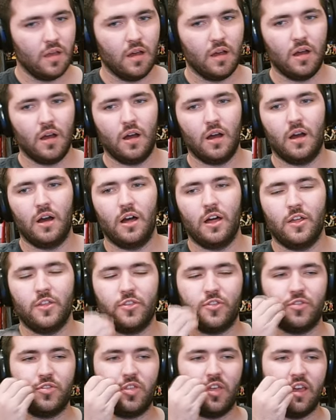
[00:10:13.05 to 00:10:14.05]
Oh,
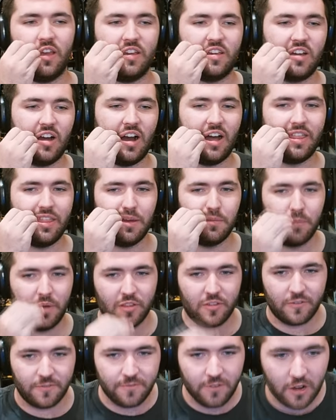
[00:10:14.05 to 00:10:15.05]
thank God that
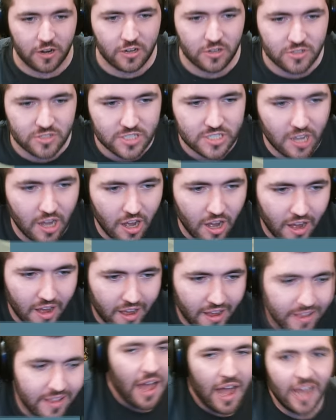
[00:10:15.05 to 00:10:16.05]
motherfucker's
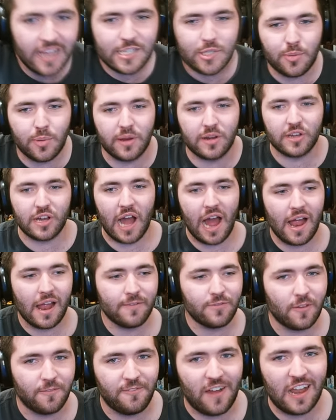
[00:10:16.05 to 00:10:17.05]
gone. I swear to
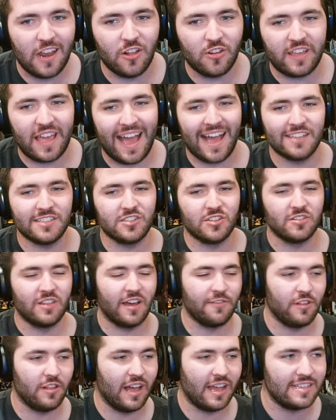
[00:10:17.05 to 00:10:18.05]
God, if the final castle
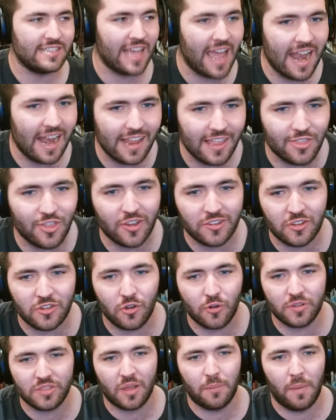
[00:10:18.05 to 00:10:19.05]
level has anything to
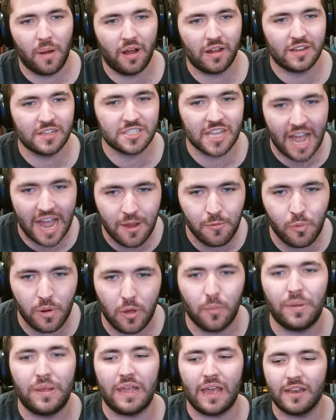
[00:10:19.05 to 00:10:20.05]
do with Among Us, I
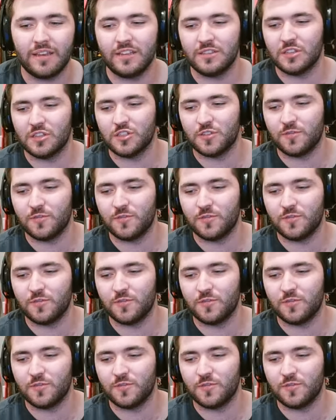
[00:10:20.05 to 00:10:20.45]
will be ending this